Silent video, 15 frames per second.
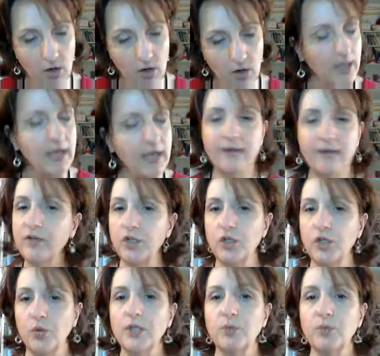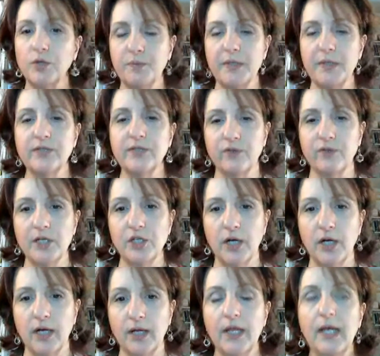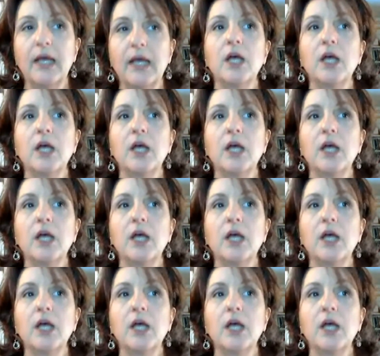all I have to do is what's best for my child.